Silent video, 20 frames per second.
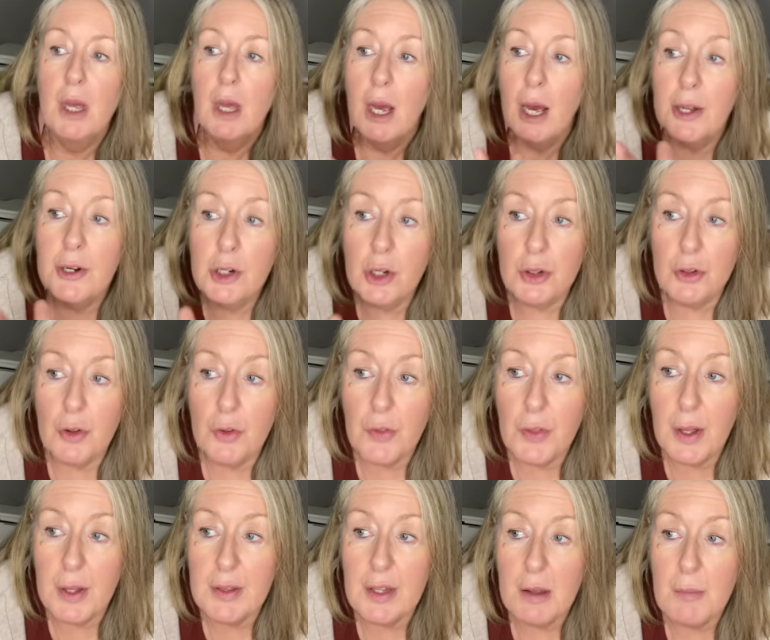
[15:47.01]
Another
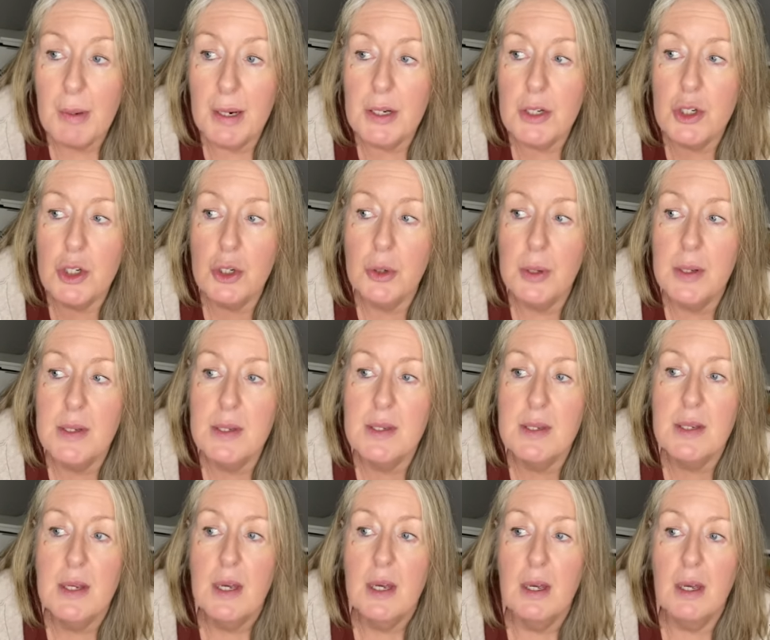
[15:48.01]
thing they might do is
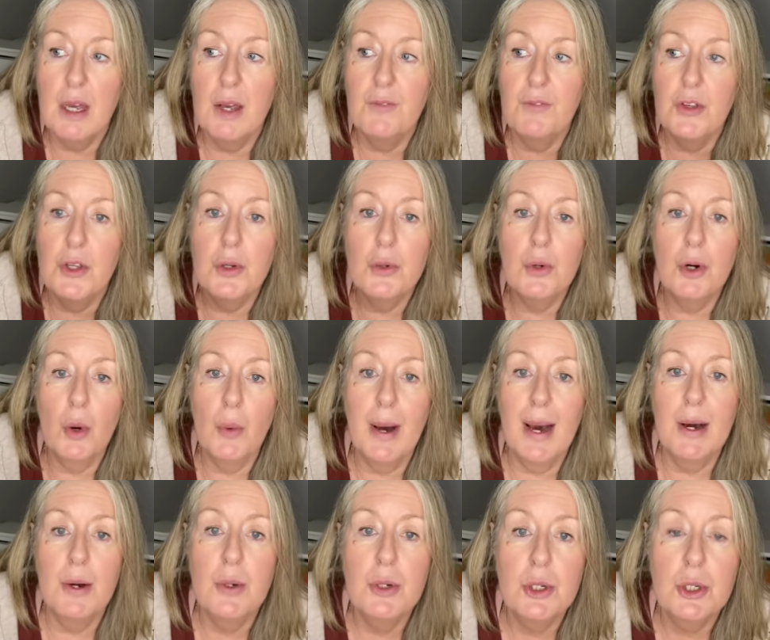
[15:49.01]
if you go
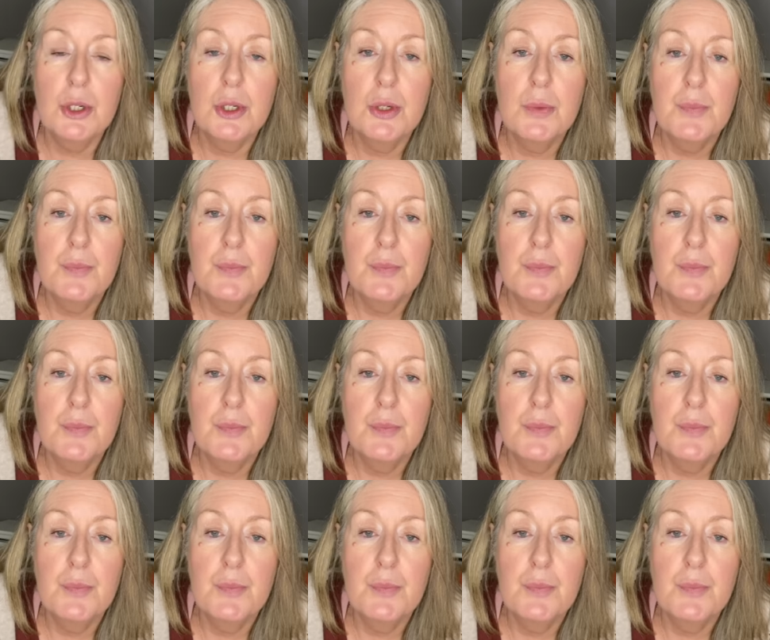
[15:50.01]
out